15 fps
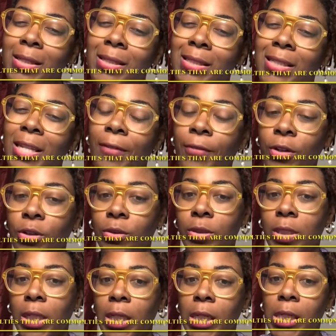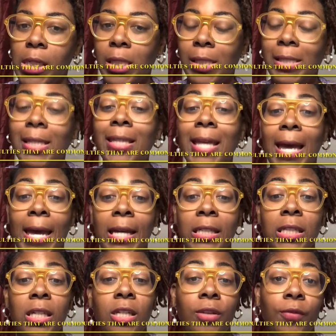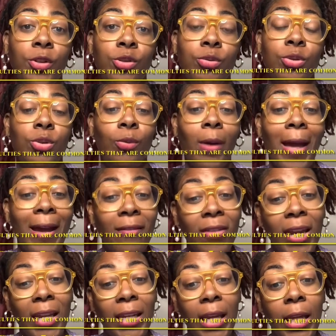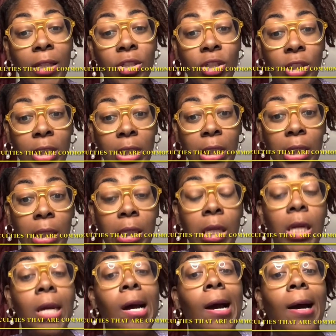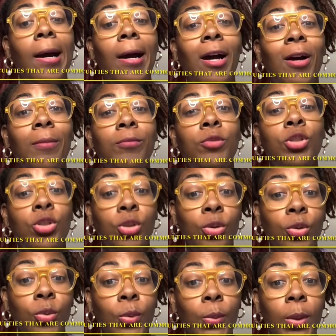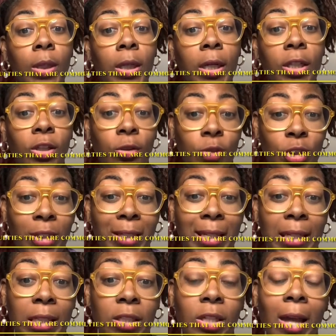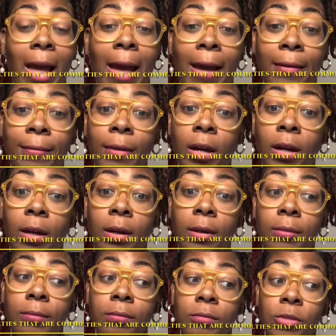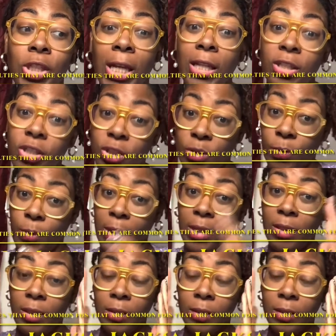difficulties that individuals who have ADHD do usually have challenges with,